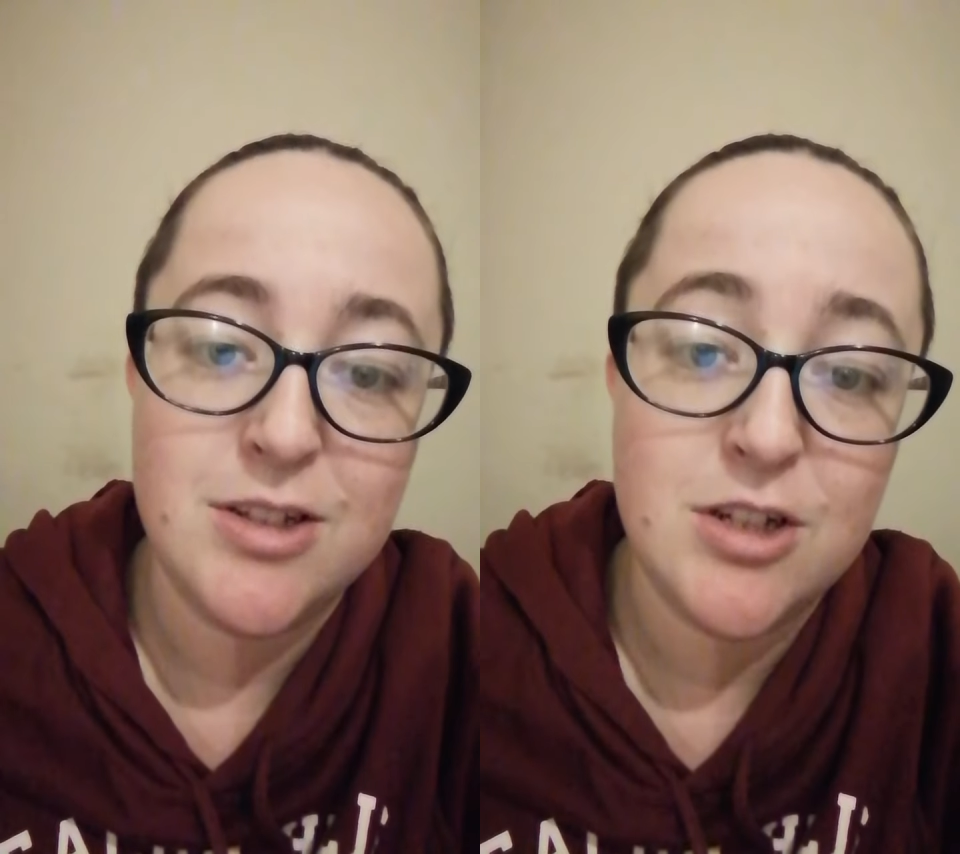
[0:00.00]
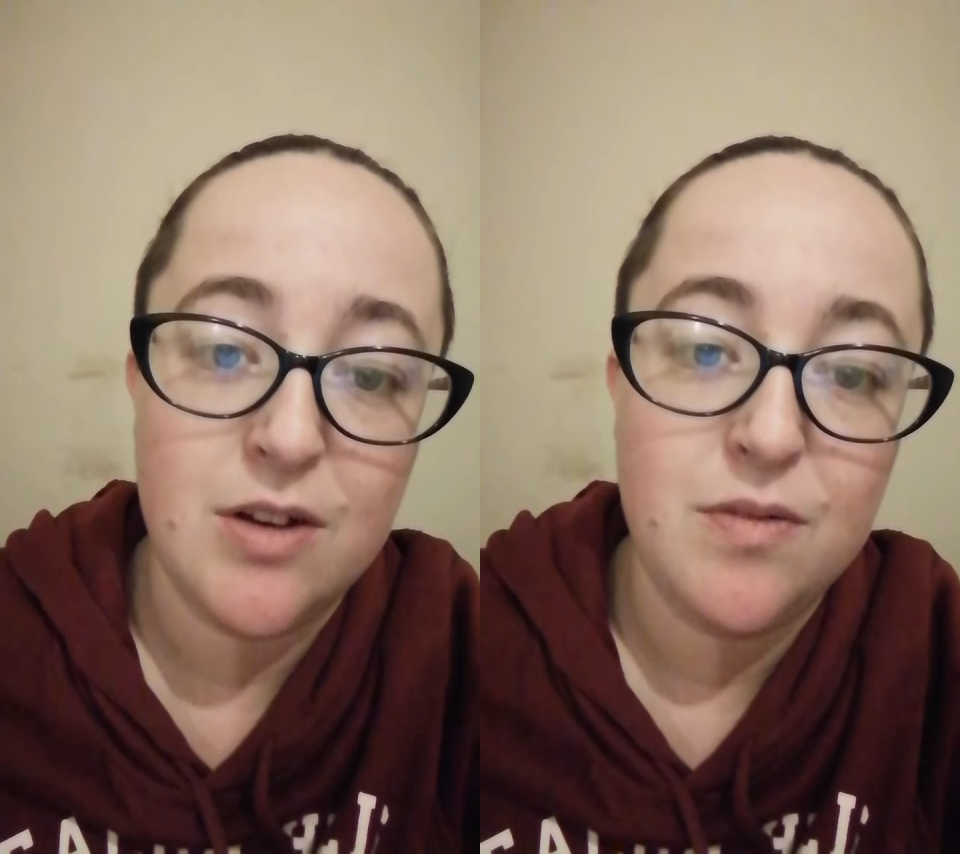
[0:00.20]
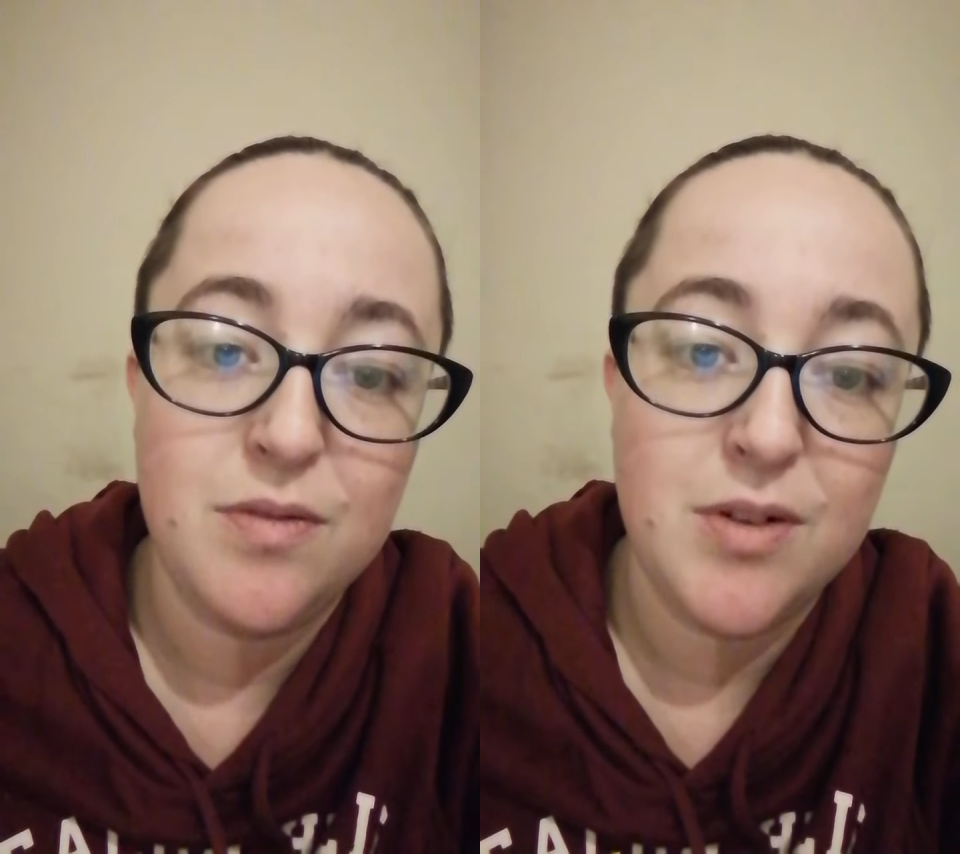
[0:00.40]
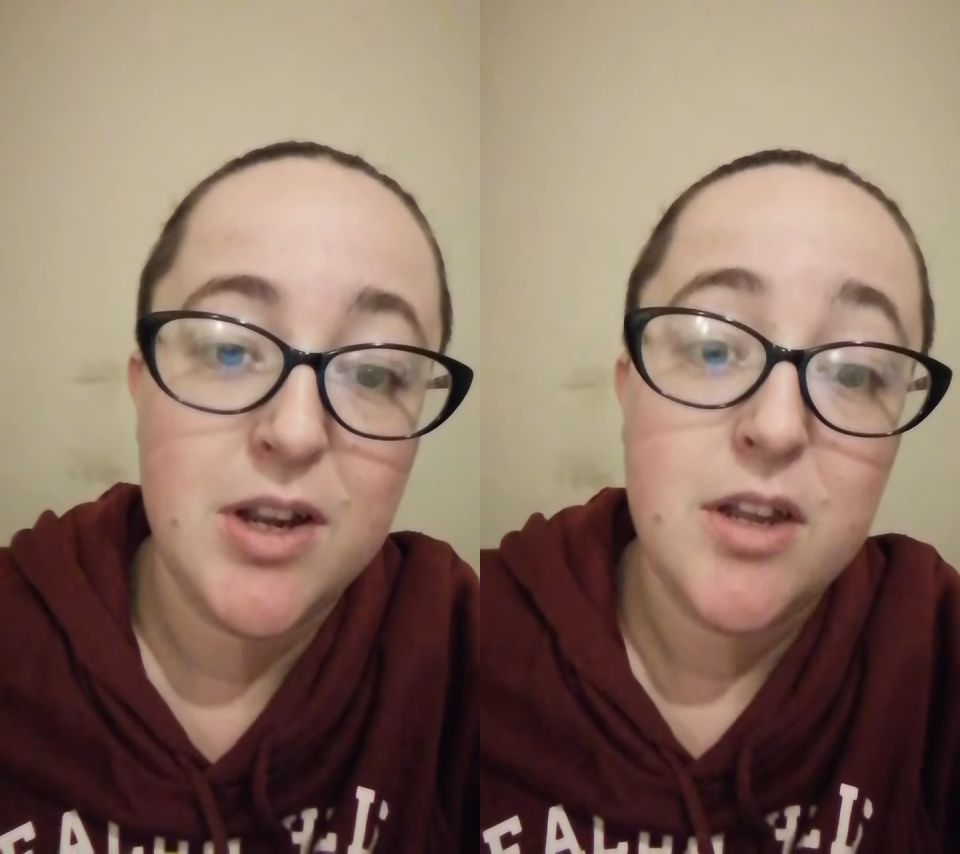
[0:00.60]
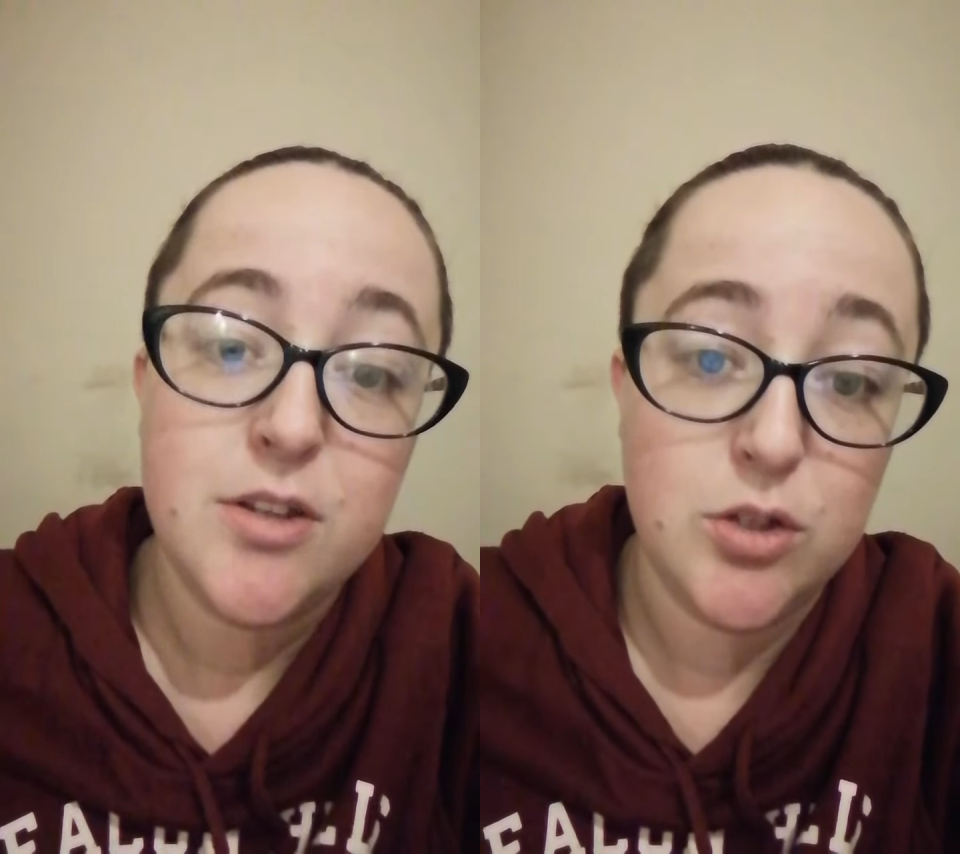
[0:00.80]
and stuff,
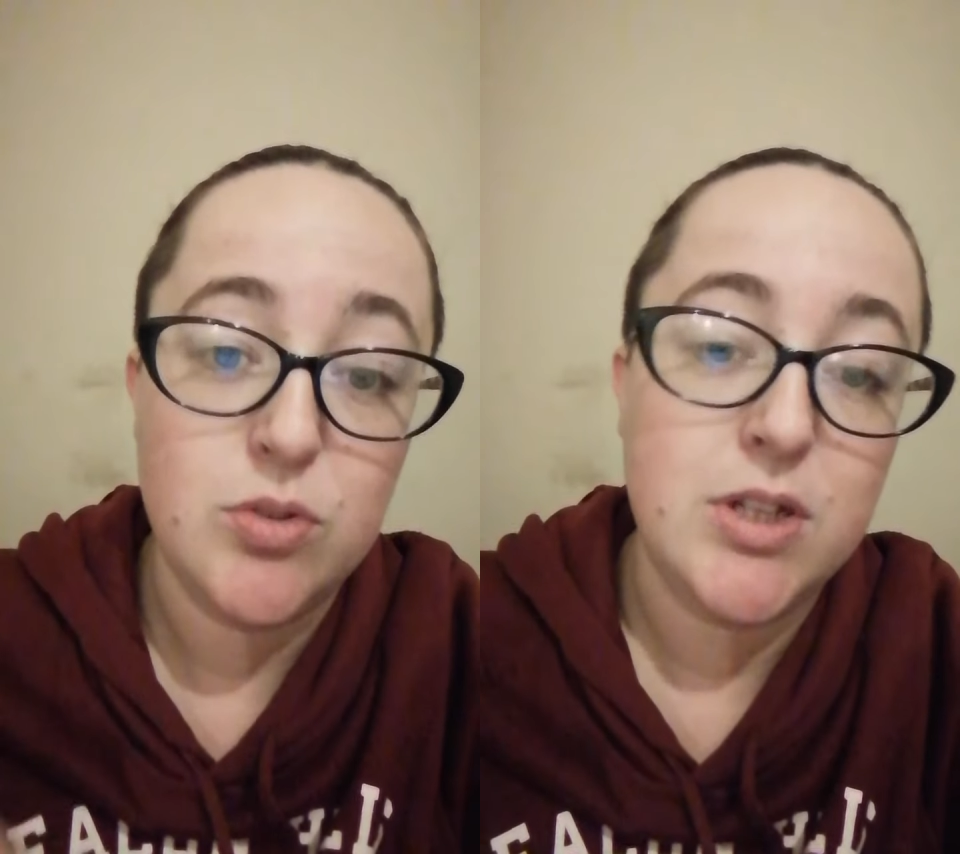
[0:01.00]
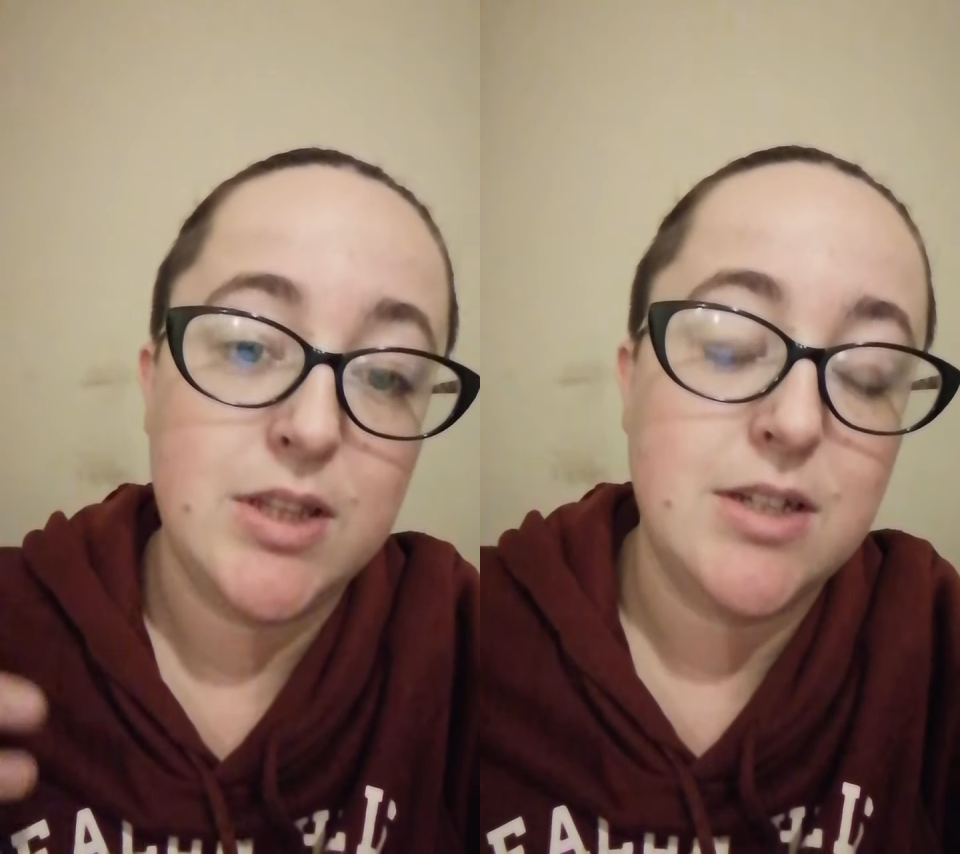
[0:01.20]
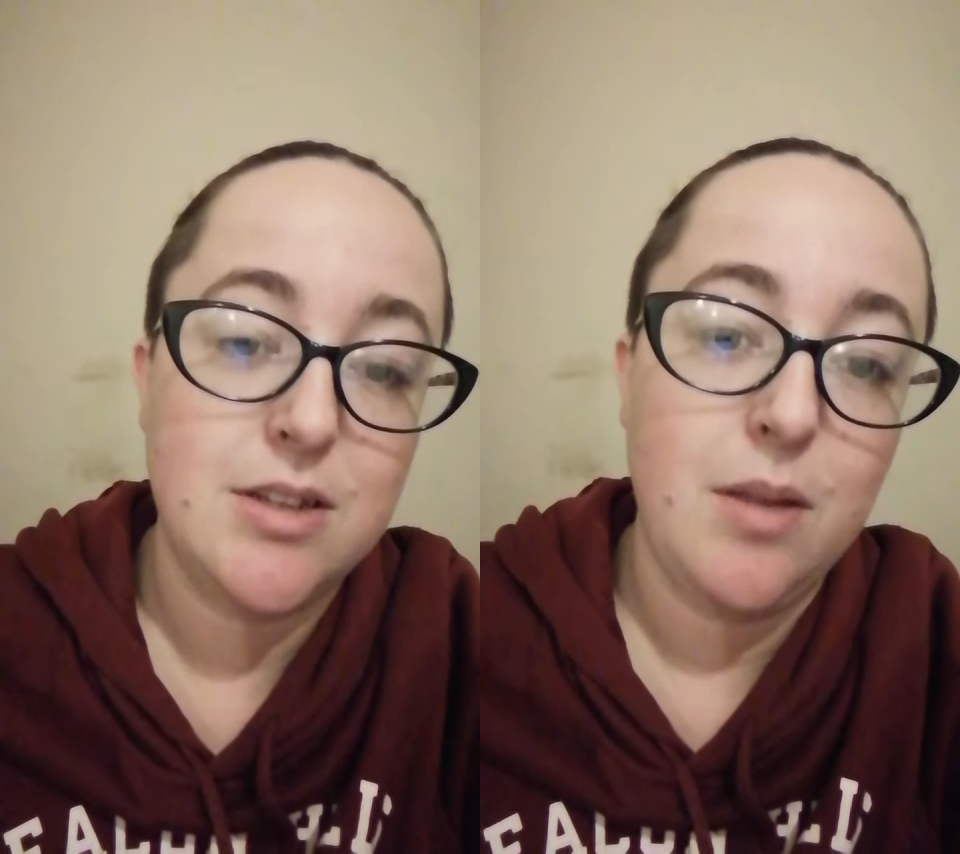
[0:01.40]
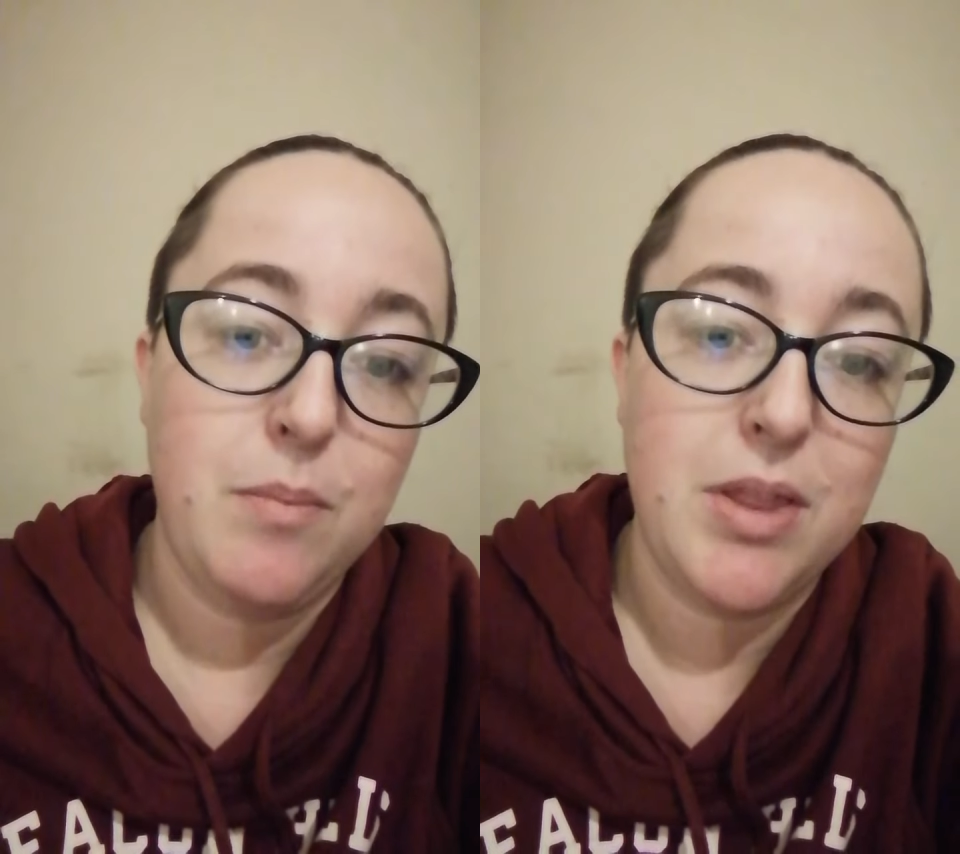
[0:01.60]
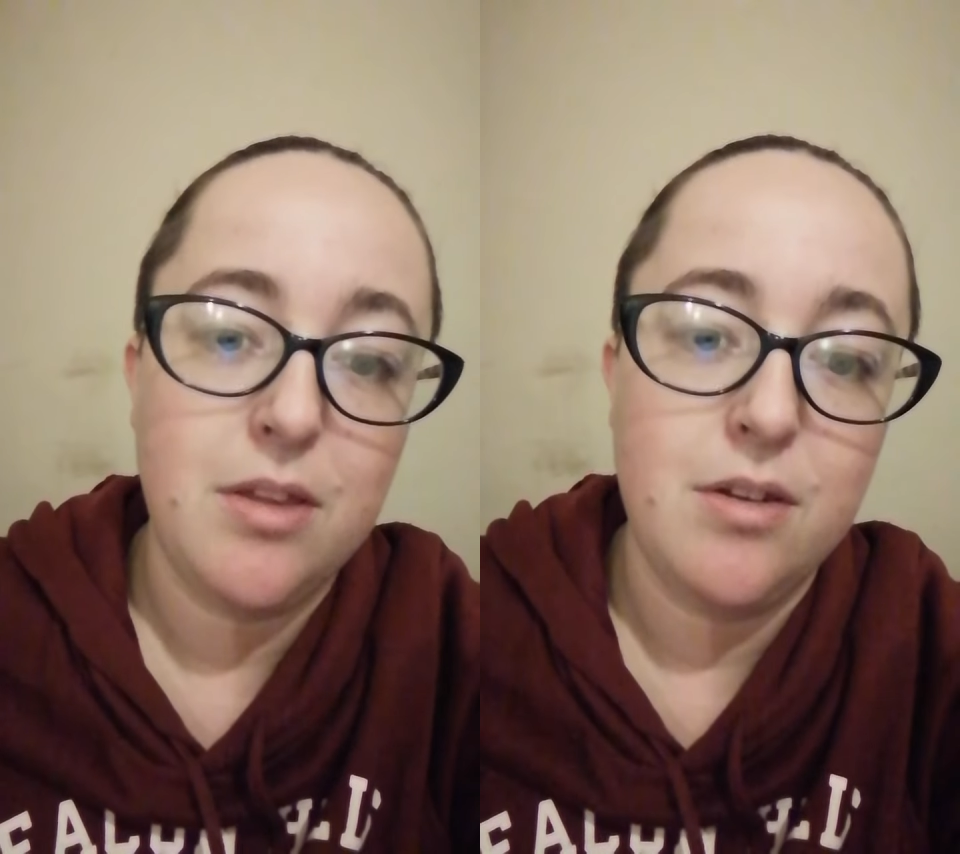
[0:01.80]
using that
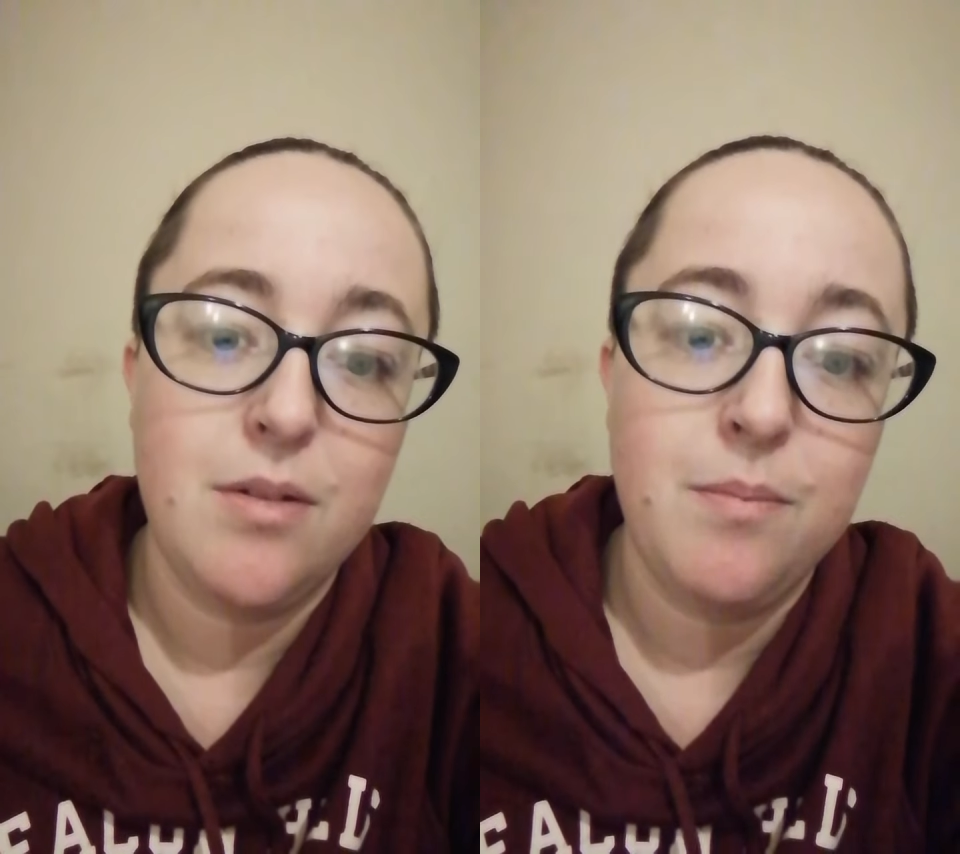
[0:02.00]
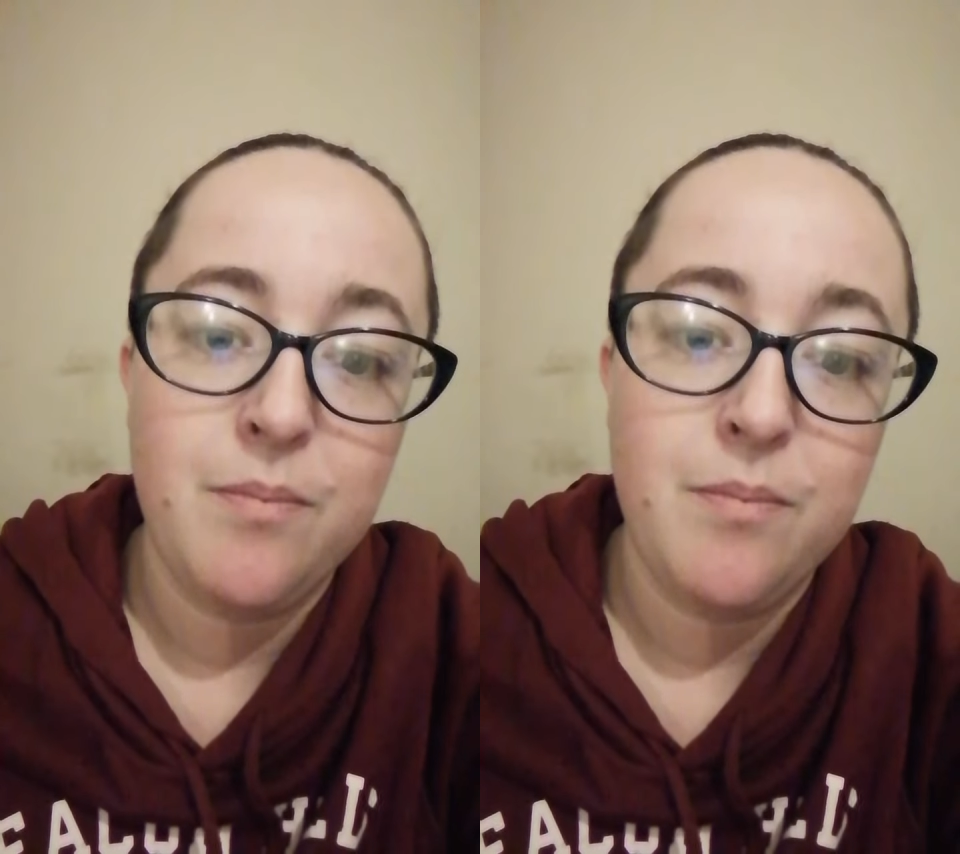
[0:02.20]
same method.